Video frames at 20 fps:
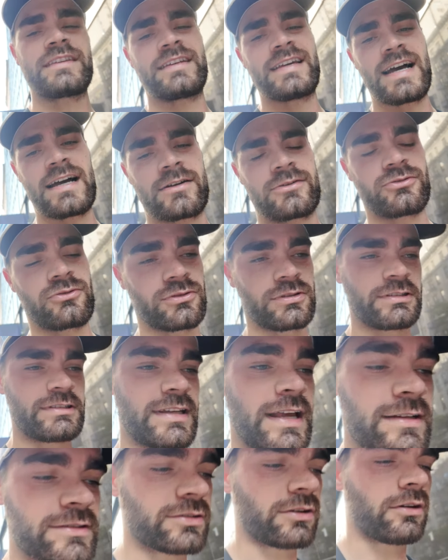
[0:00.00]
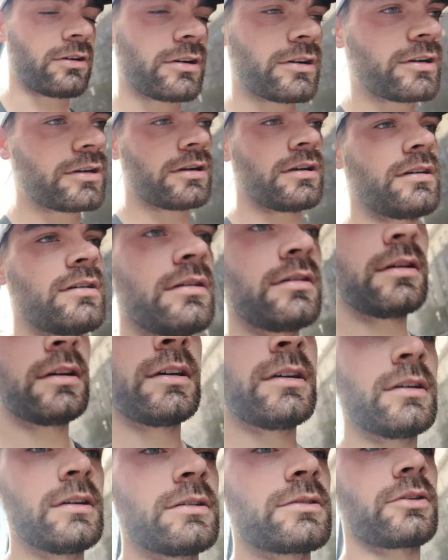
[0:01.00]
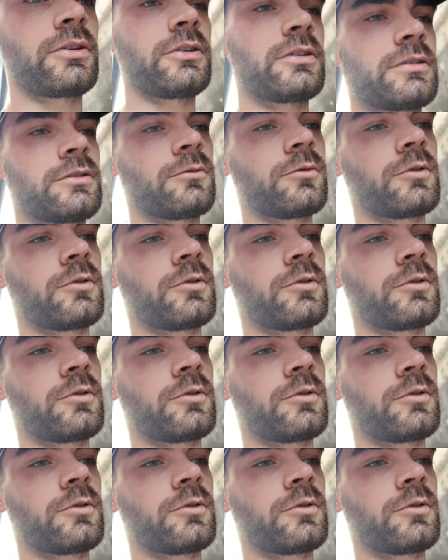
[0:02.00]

the actual sets are during the